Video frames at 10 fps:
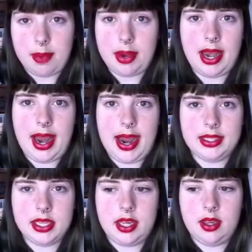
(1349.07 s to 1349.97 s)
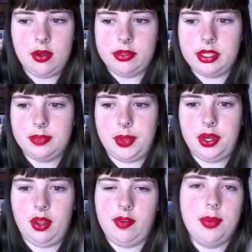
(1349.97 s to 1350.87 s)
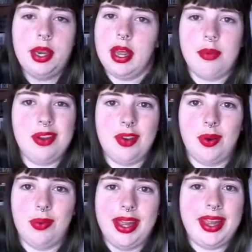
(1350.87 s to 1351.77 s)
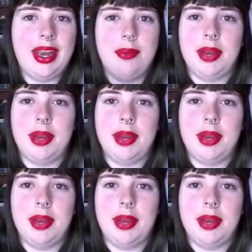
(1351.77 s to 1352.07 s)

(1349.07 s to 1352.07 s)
I'm not asking you to spend all of your money on me if you don't like it.